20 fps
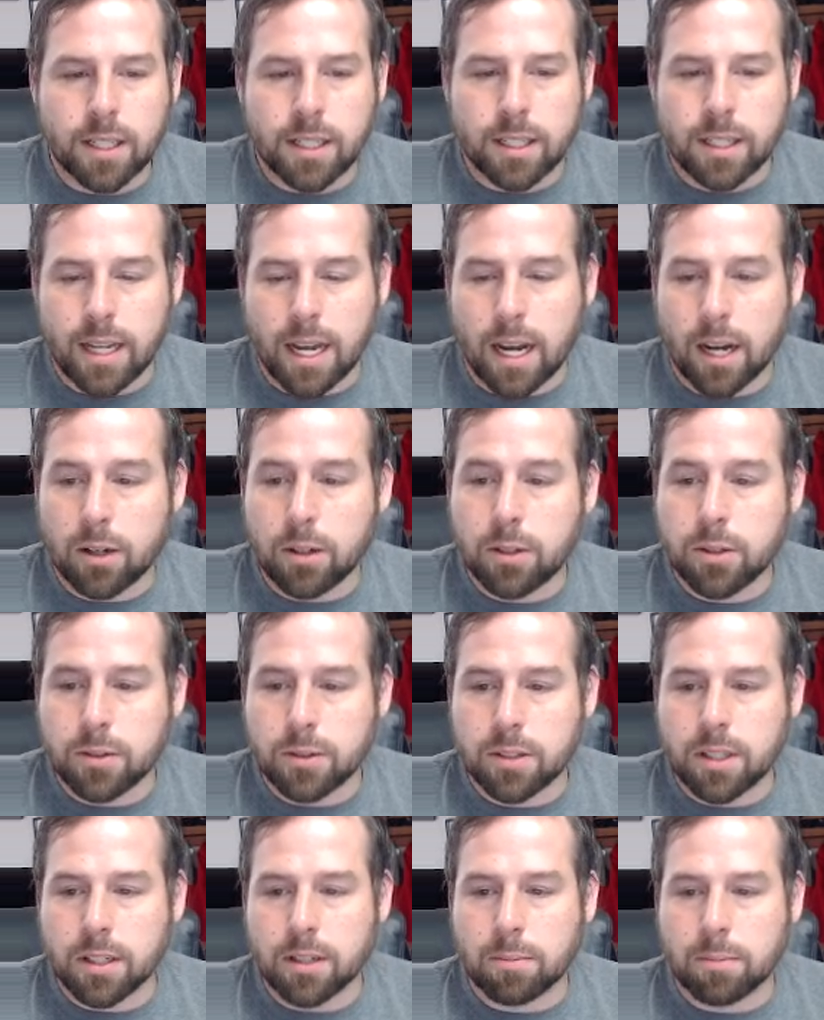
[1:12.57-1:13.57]
Now who
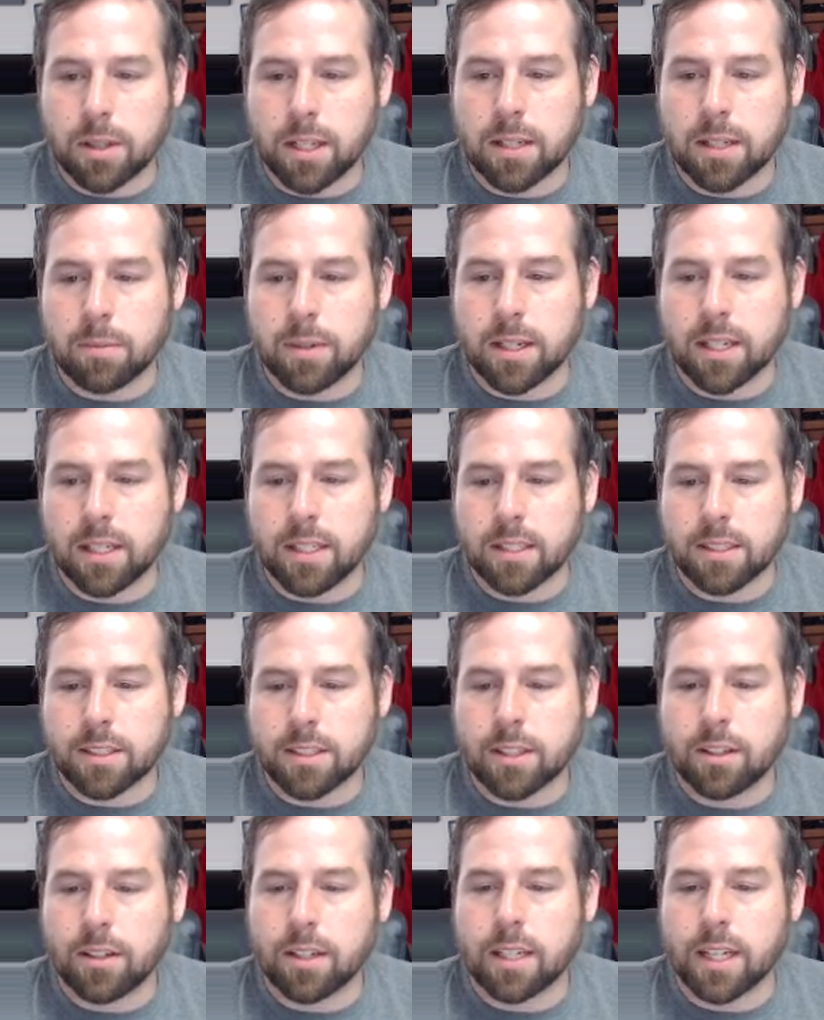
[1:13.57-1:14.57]
they're blaming is
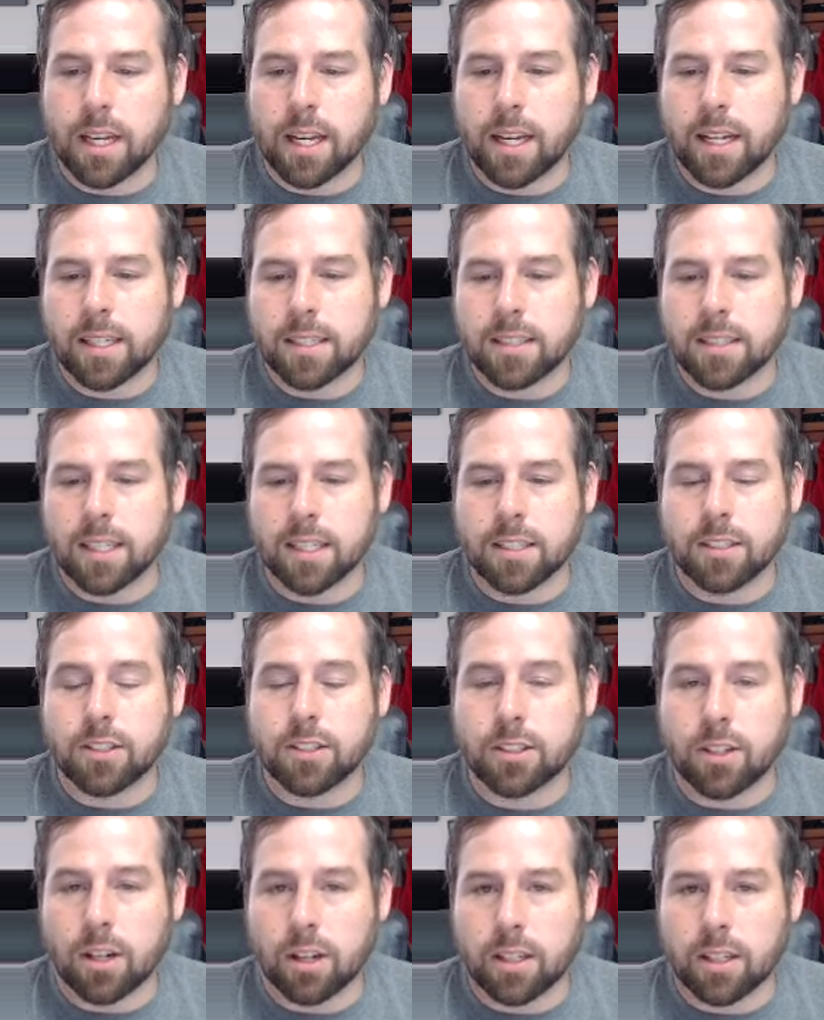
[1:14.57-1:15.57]
turning heads and
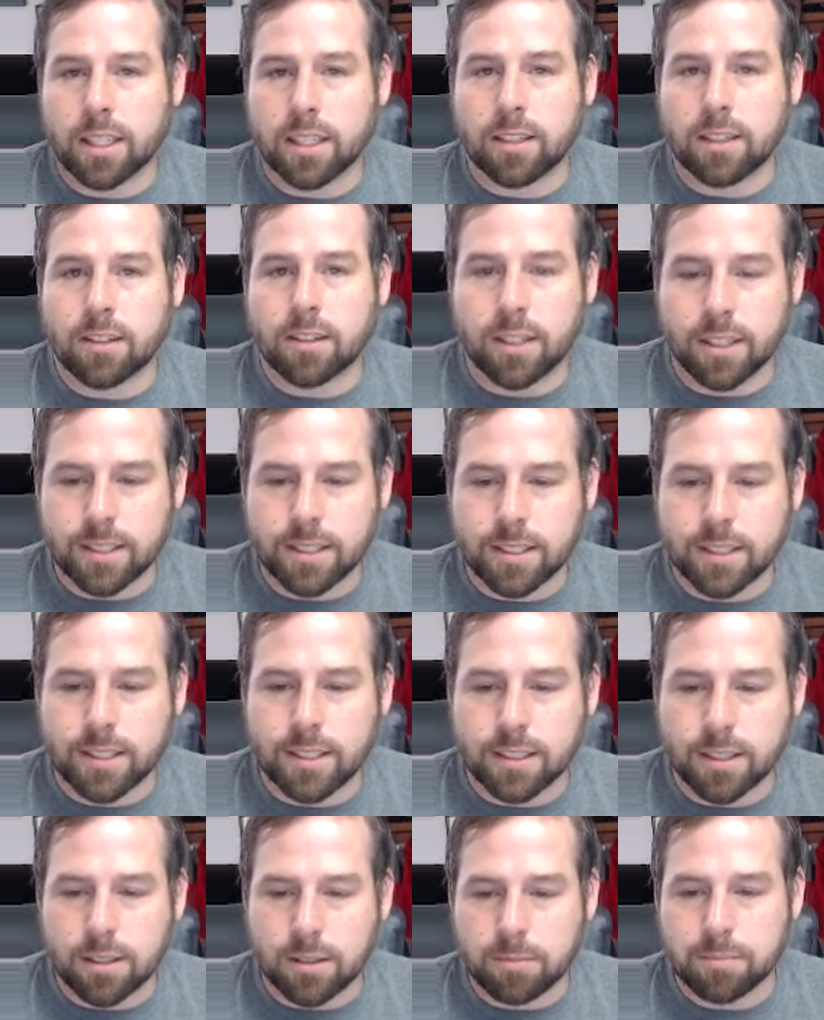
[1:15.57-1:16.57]
drawing
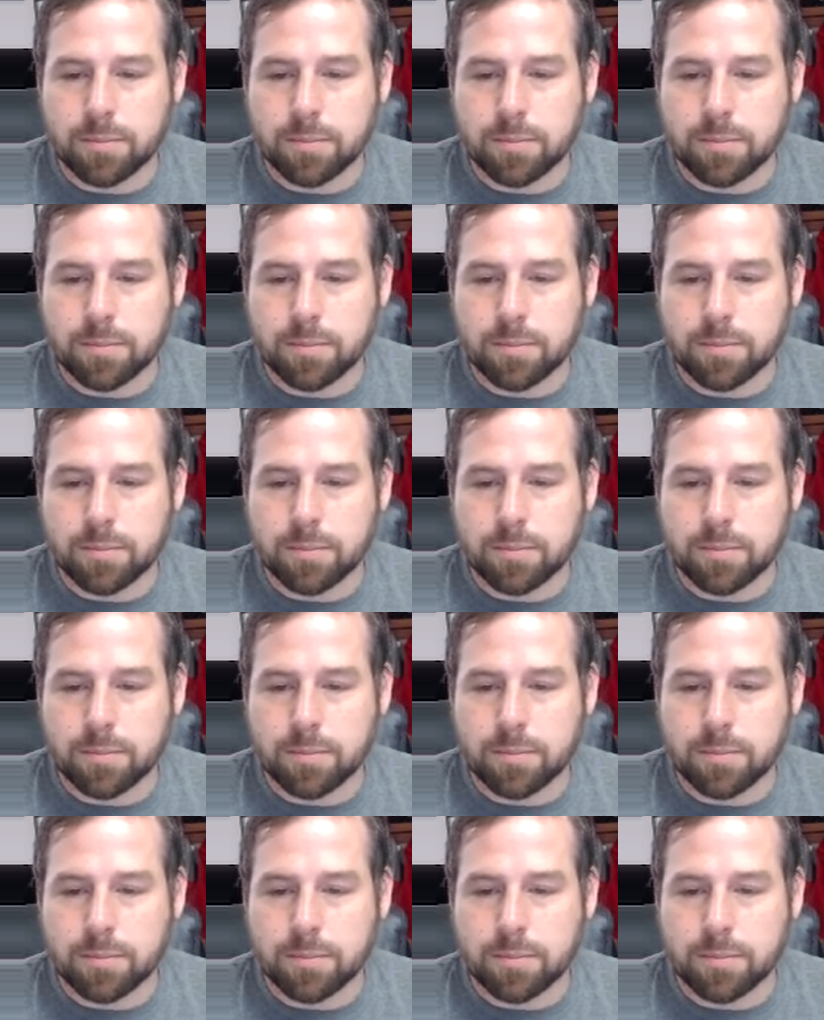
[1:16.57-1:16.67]
criticism.